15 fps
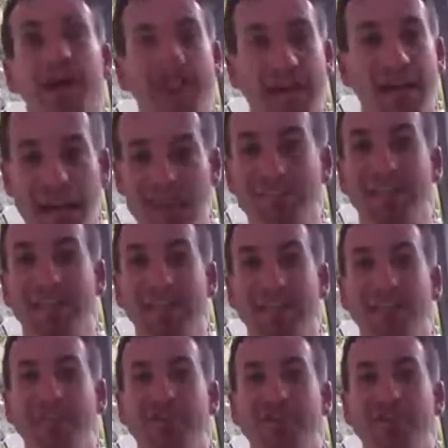time seeing
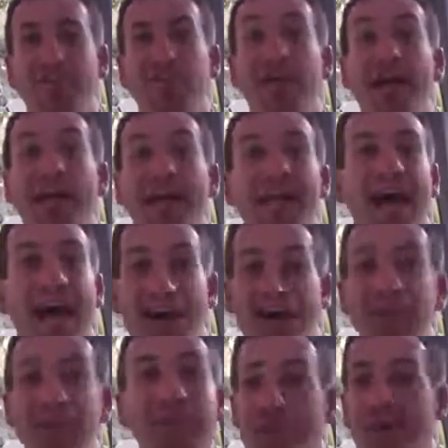this Google Hangout, how you
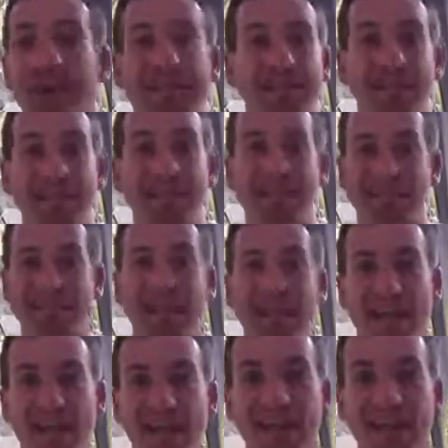can plug into this today.